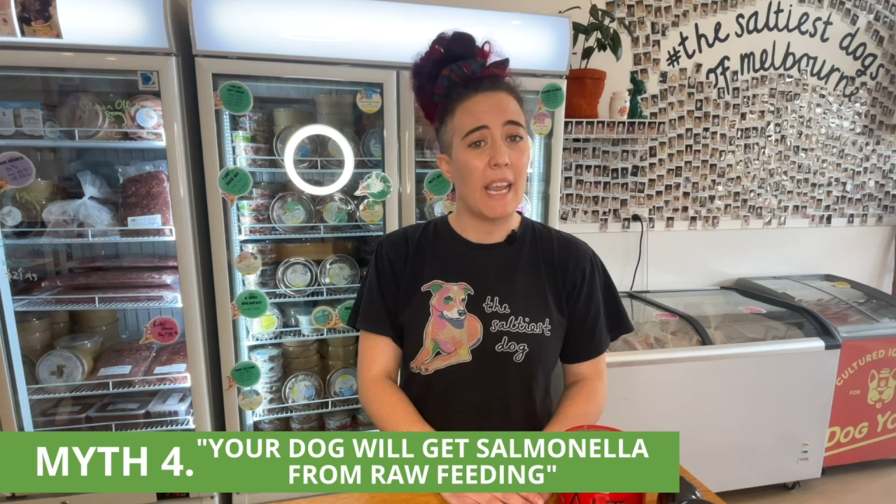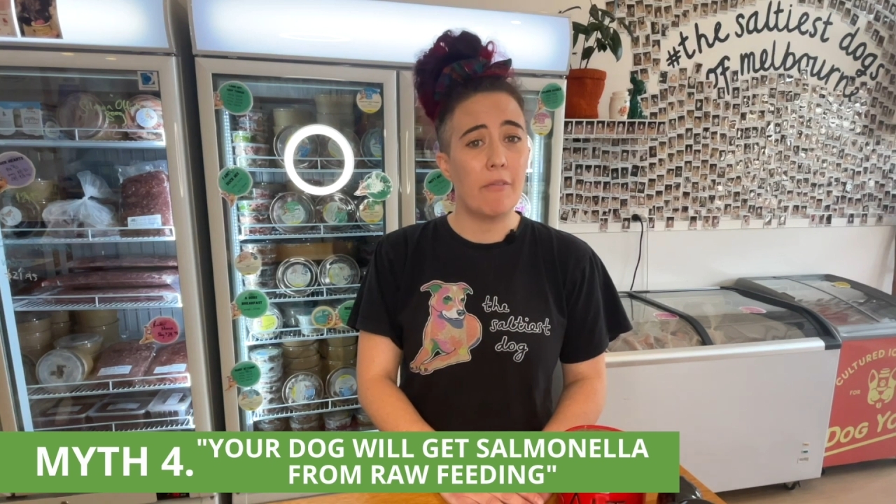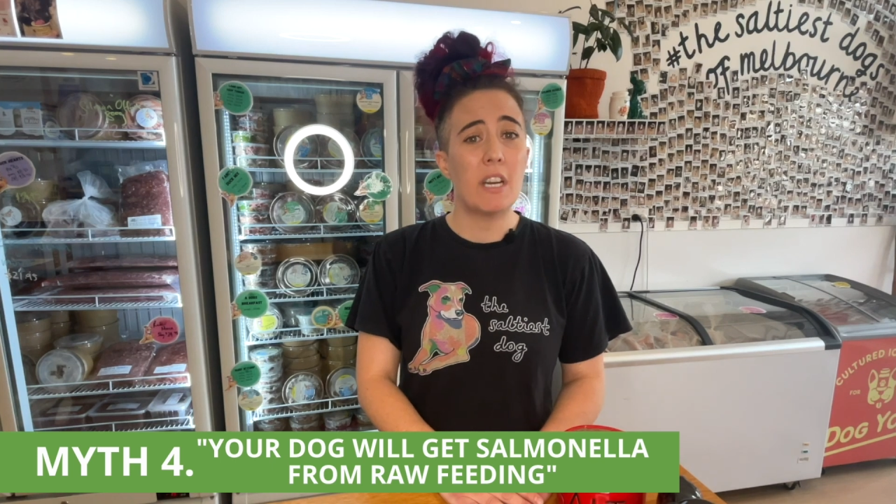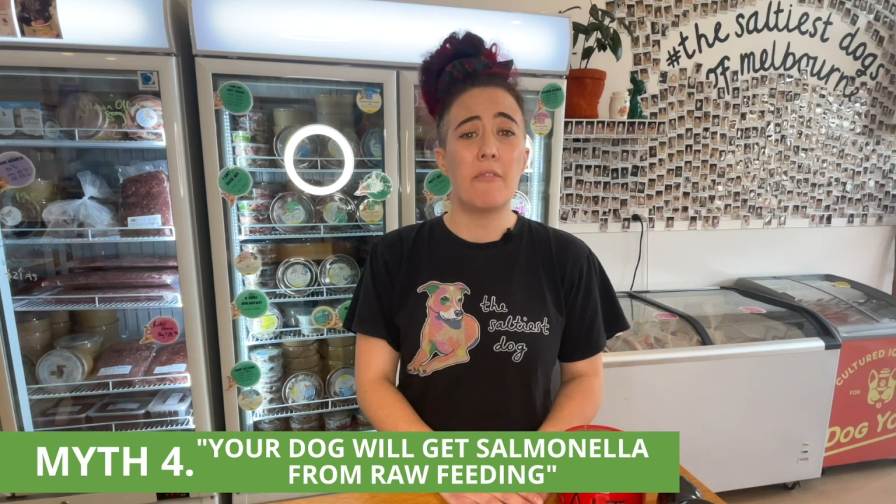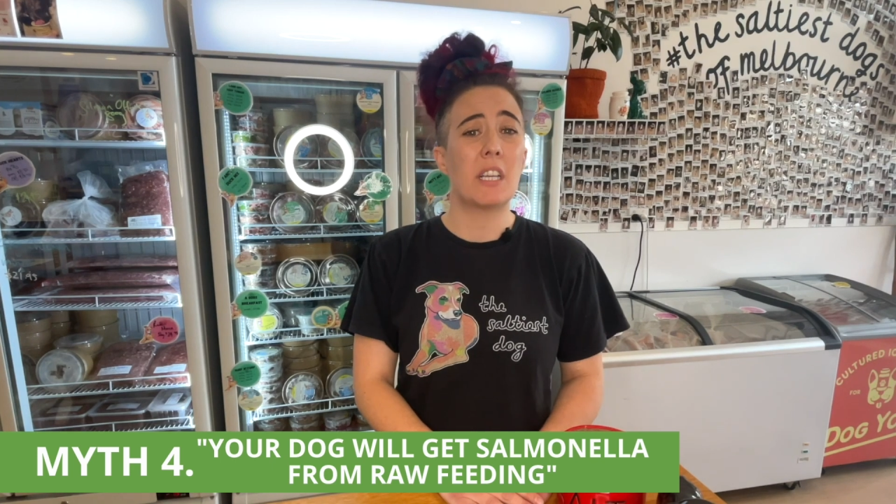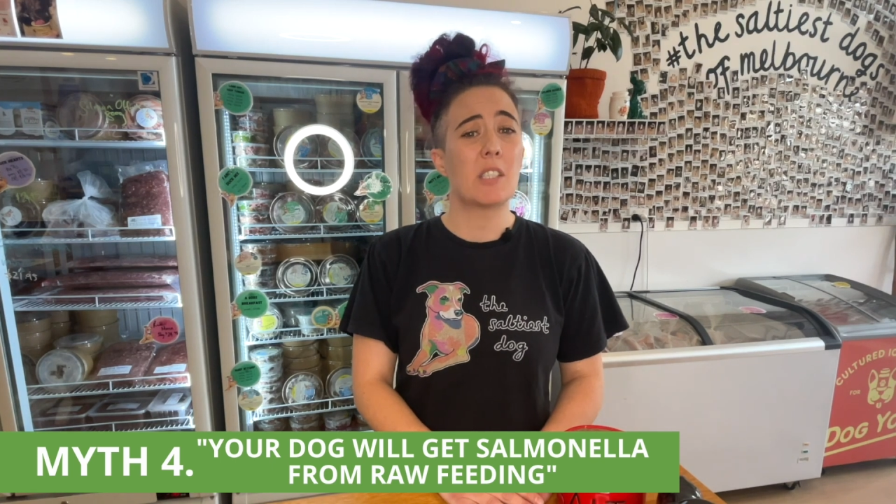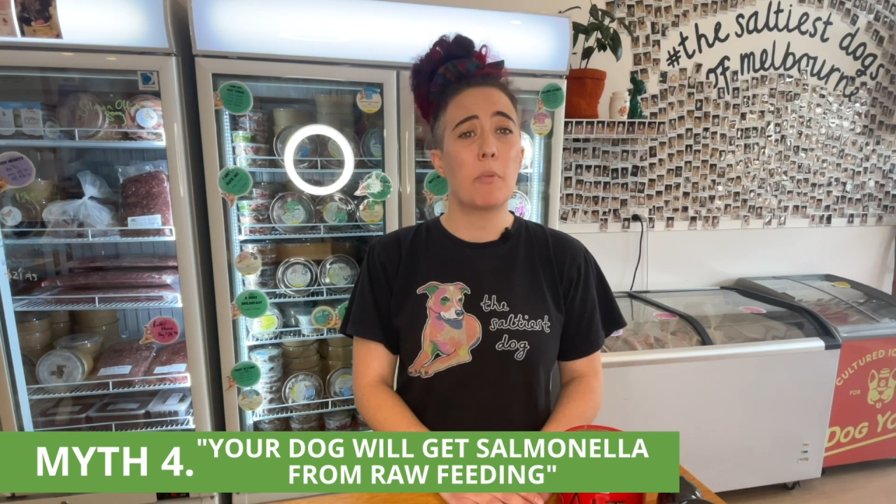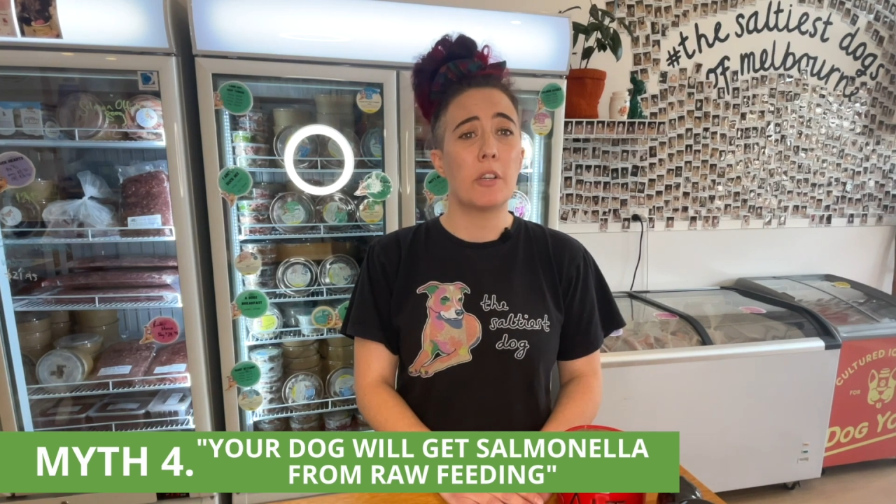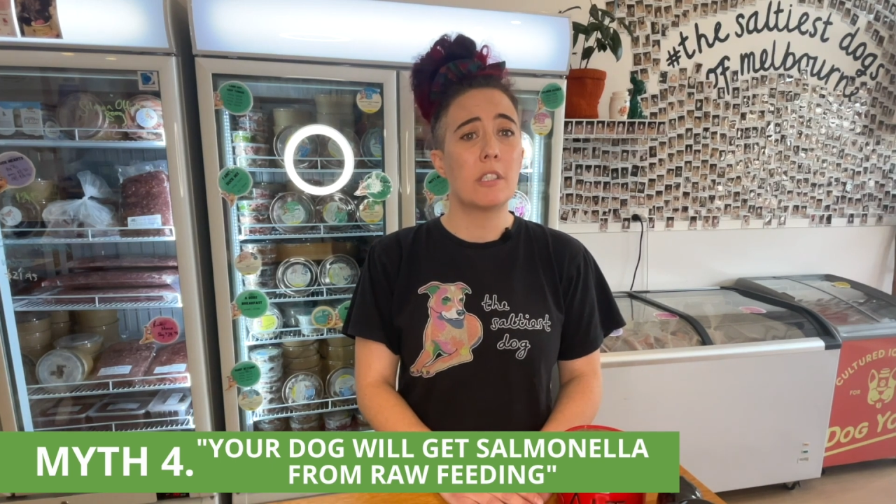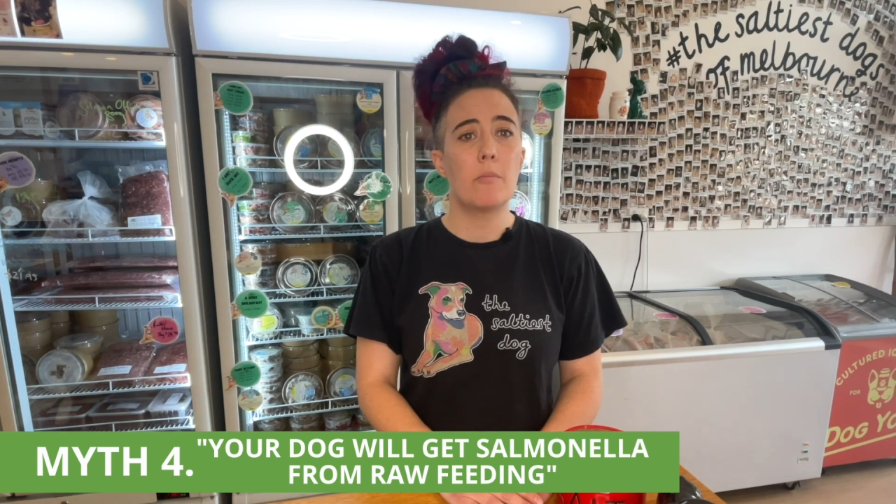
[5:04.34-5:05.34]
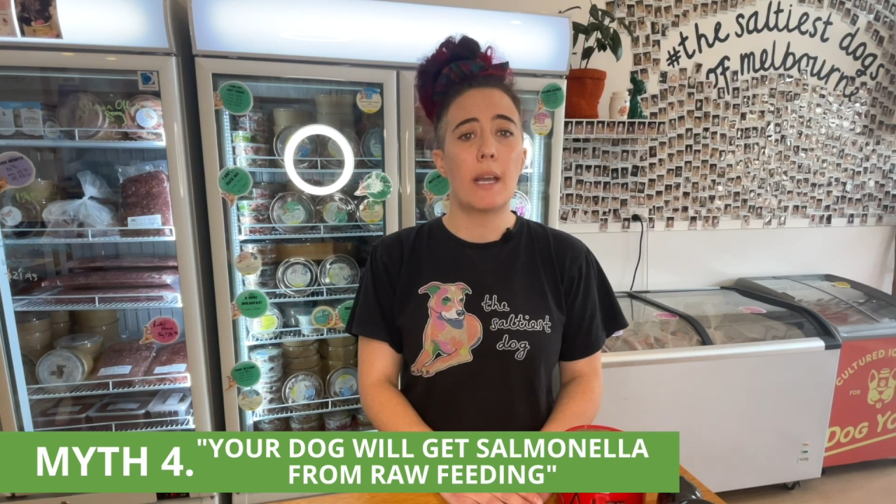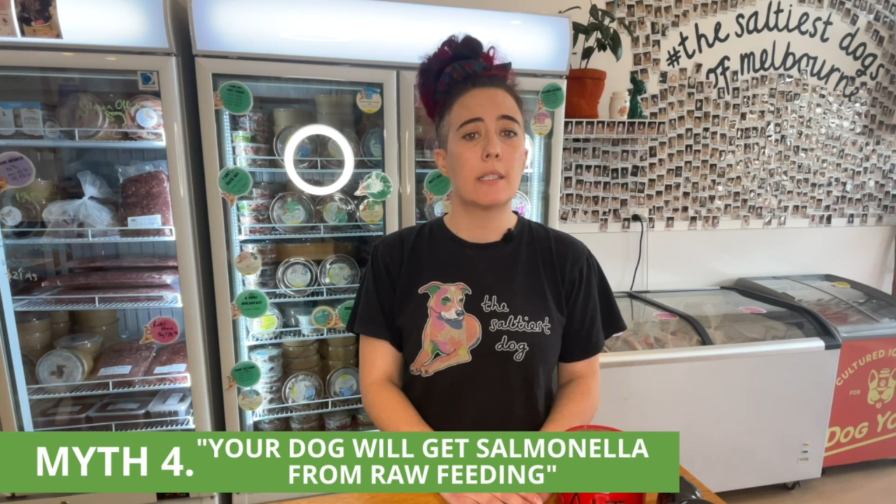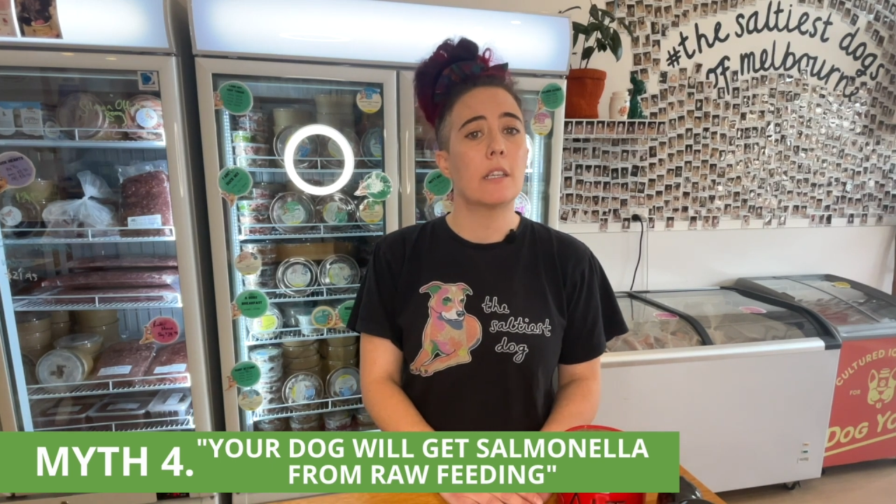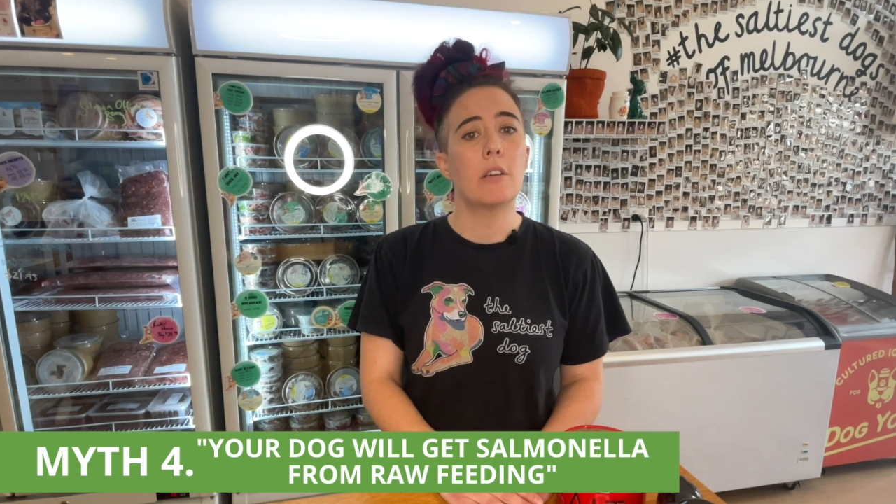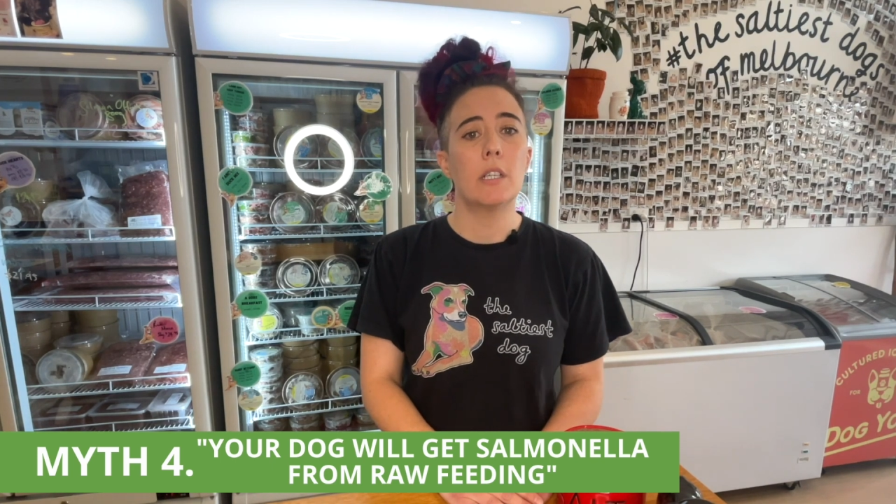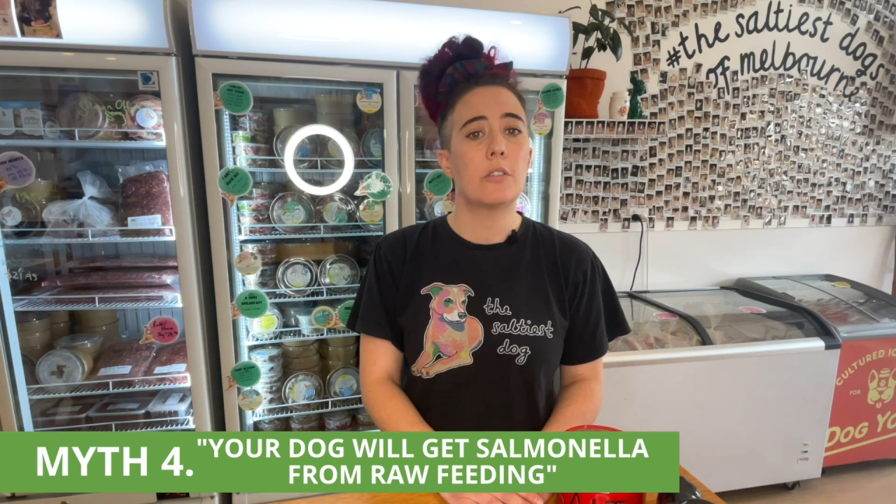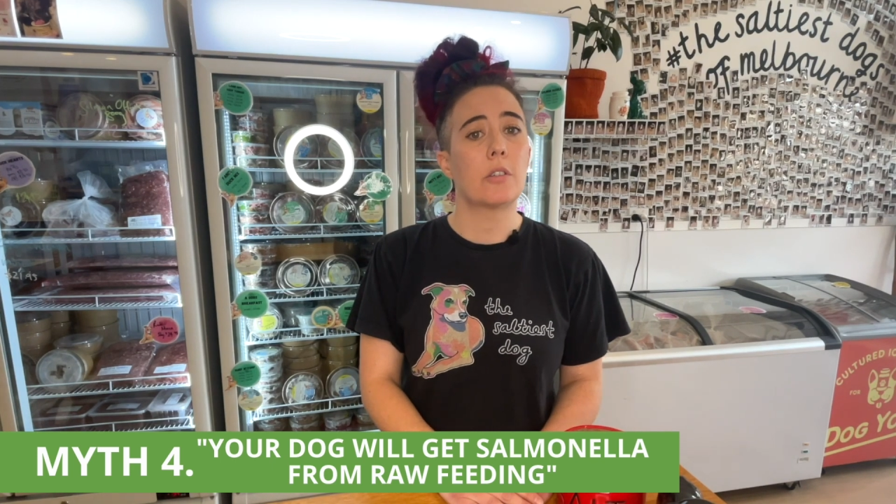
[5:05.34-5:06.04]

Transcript: even if exposed to bacteria,